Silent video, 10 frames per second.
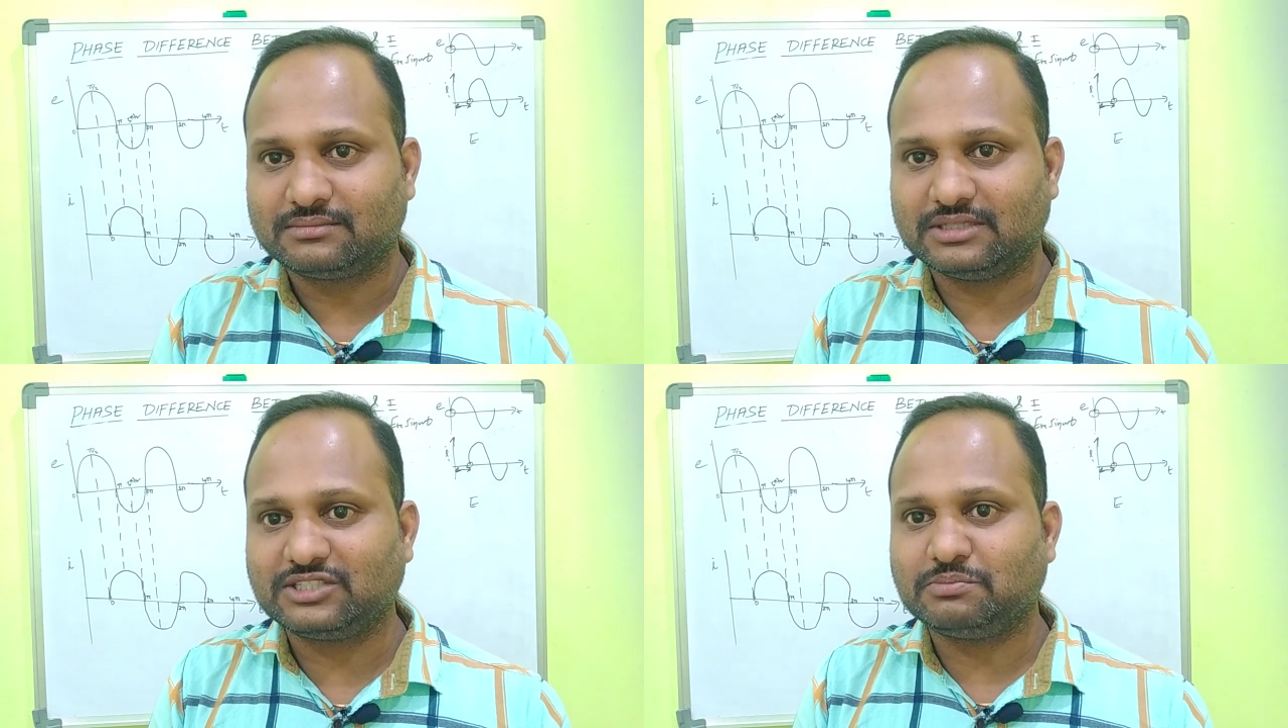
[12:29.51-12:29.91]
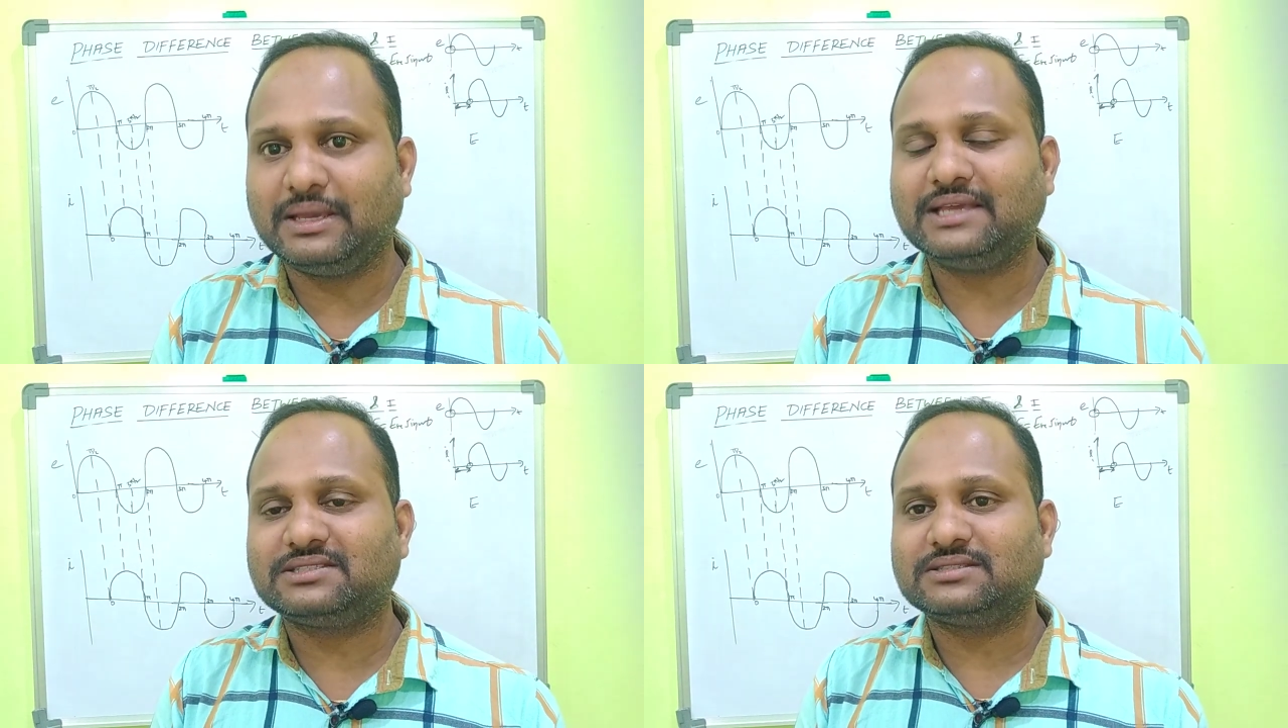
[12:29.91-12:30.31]
This
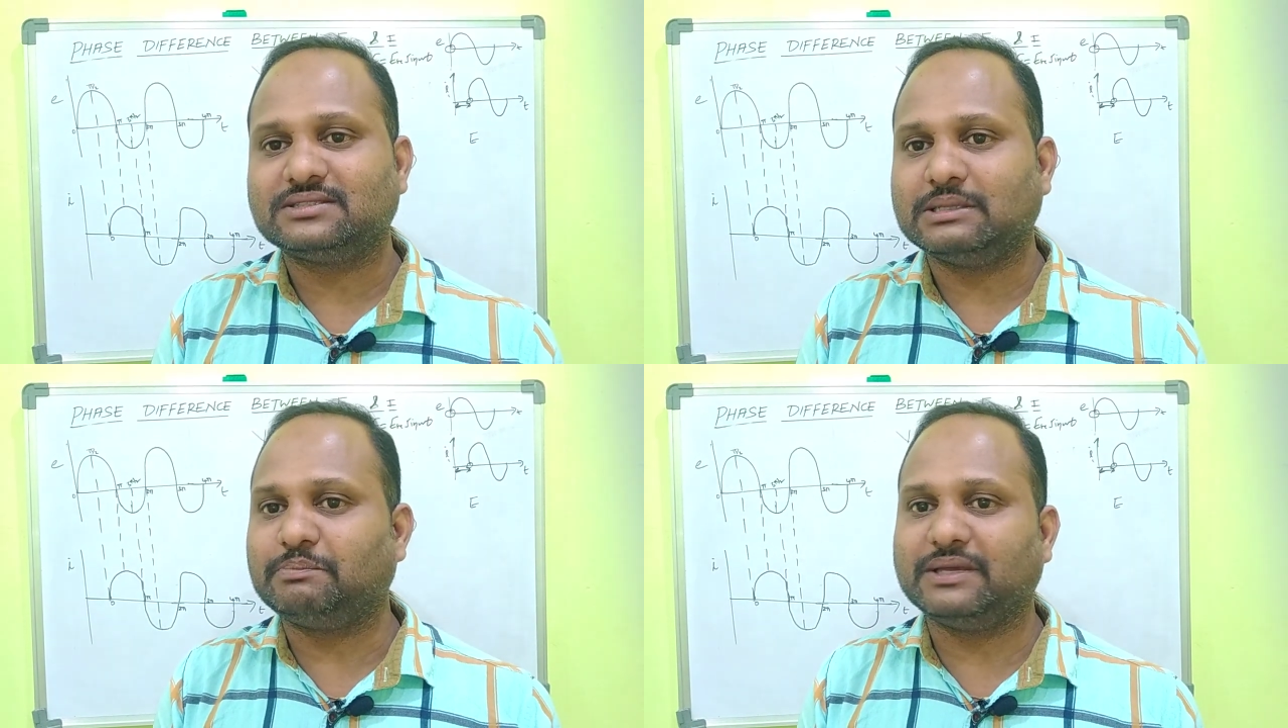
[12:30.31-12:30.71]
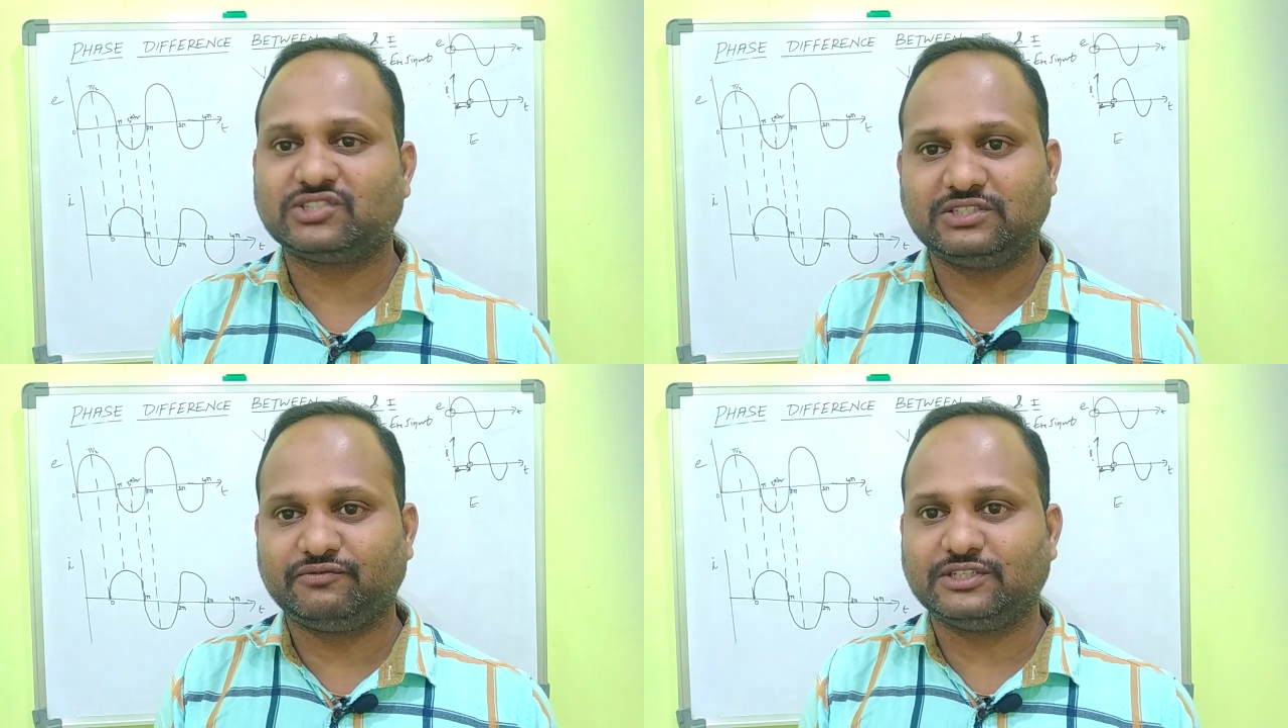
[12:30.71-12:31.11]
makes the
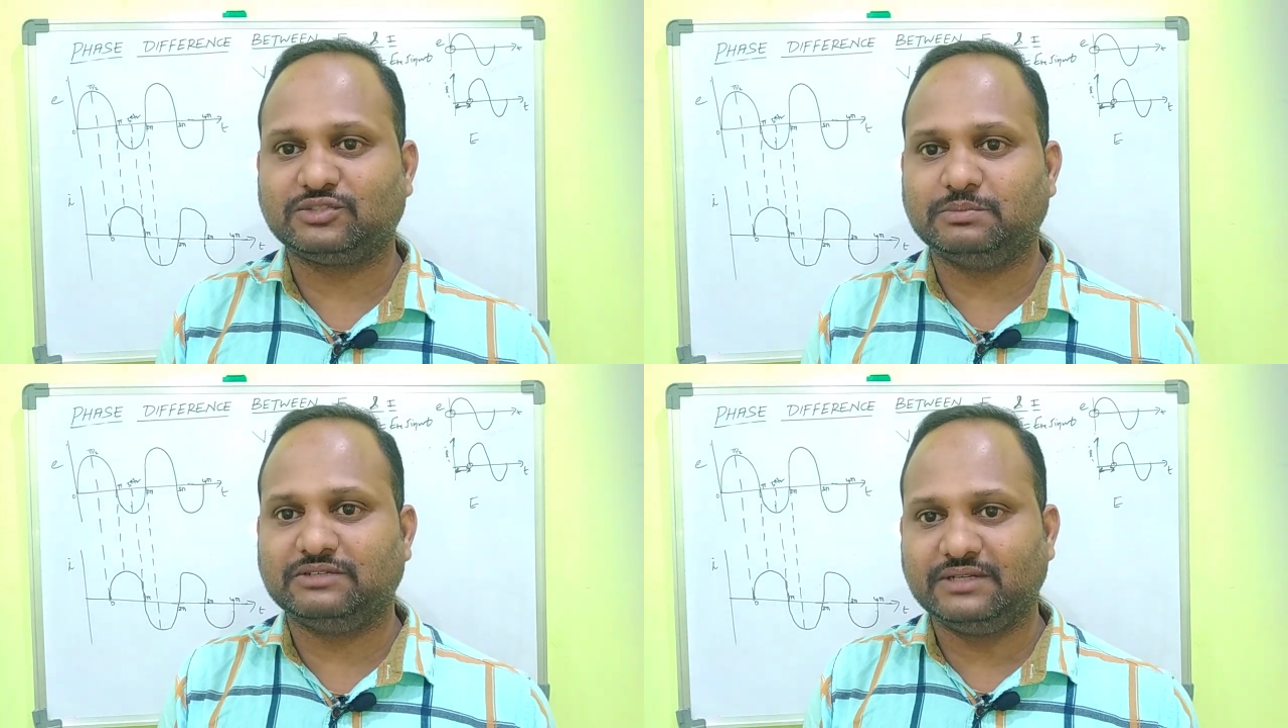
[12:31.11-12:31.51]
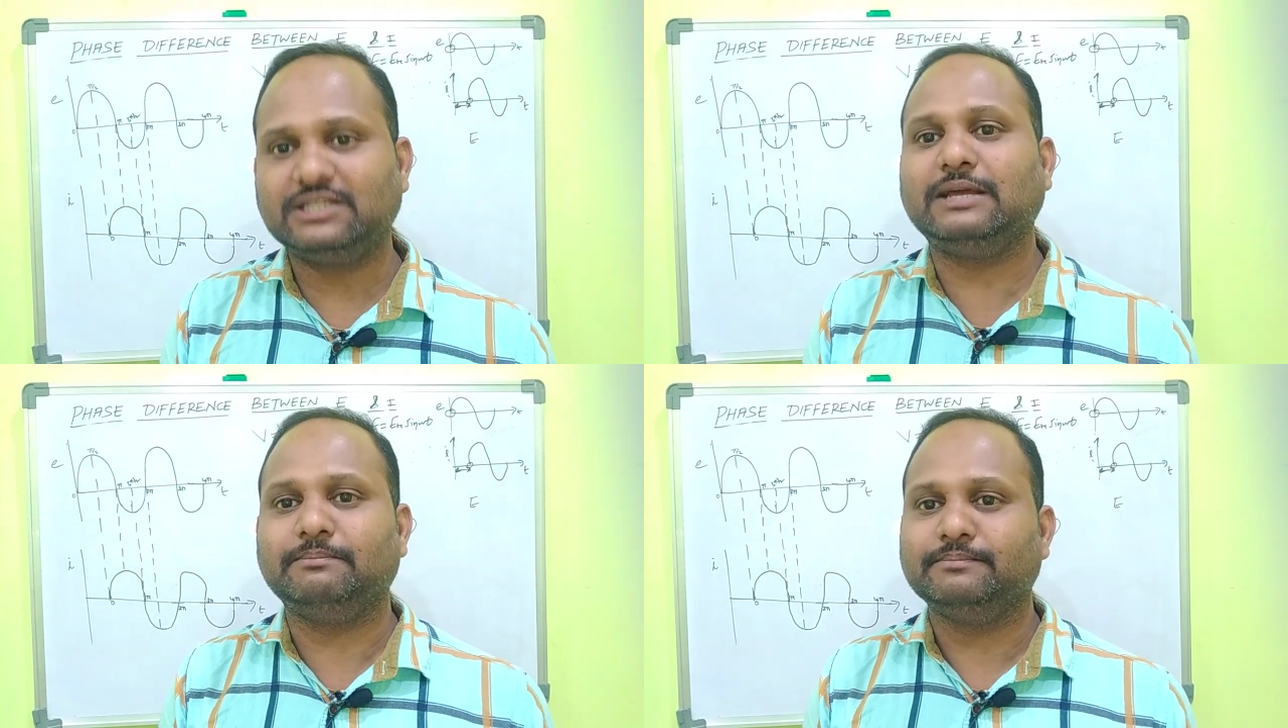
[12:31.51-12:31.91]
phase difference
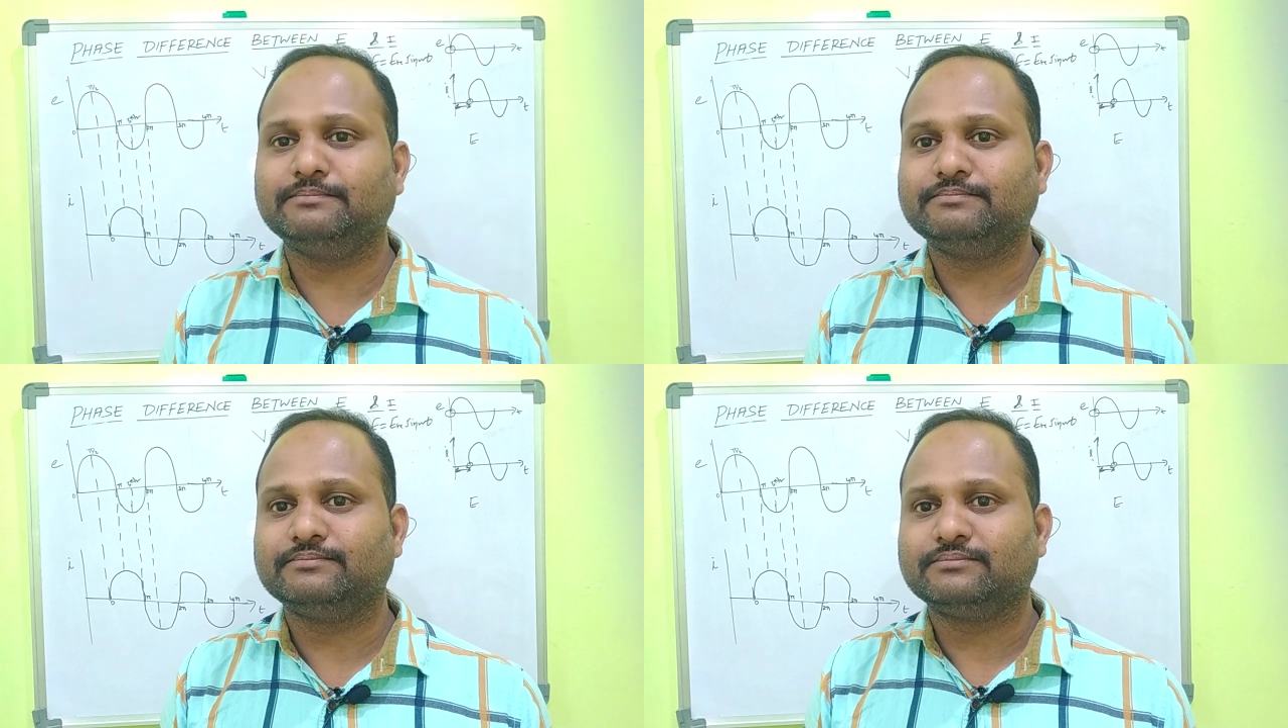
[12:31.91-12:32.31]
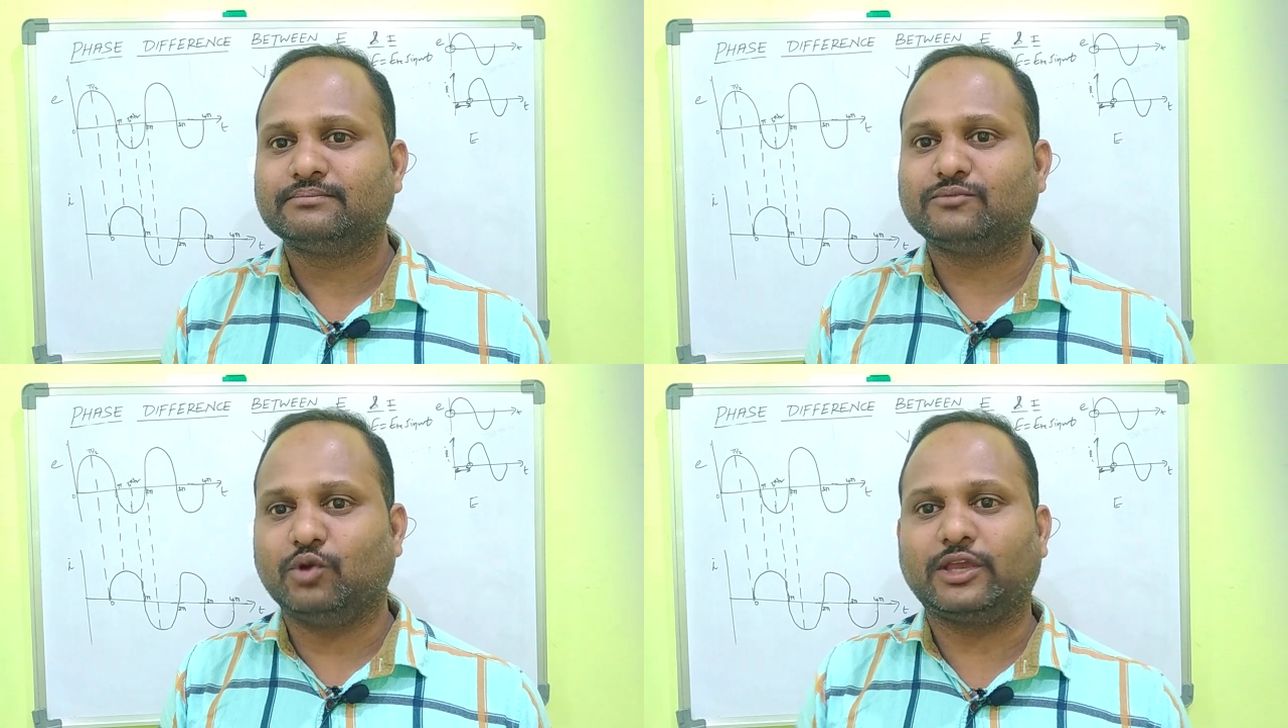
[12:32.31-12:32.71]
between them.
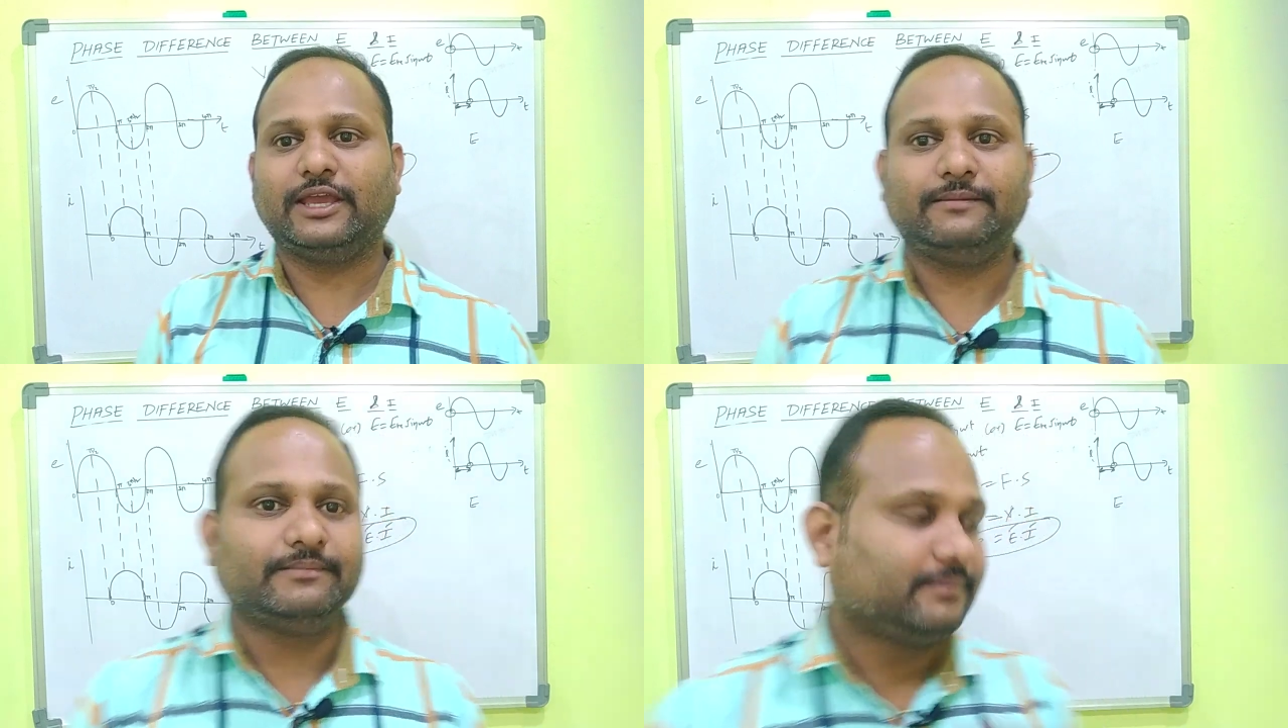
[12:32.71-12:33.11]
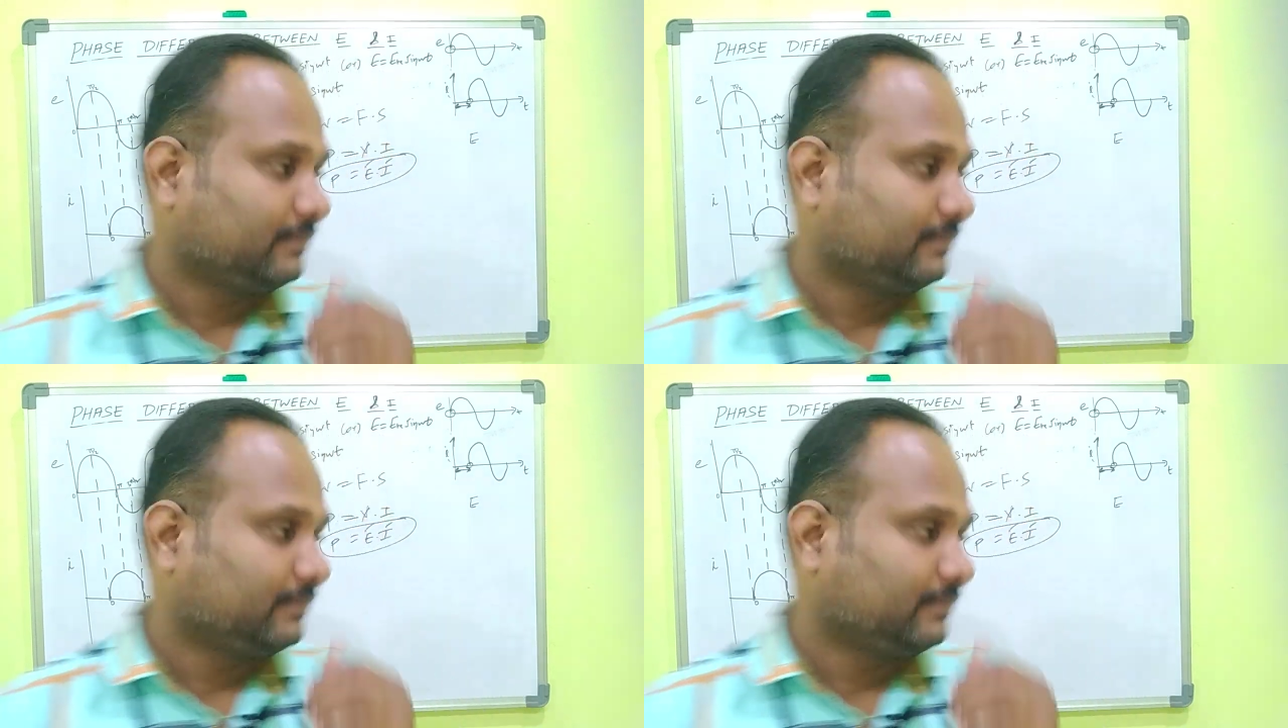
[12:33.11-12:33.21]
Okay,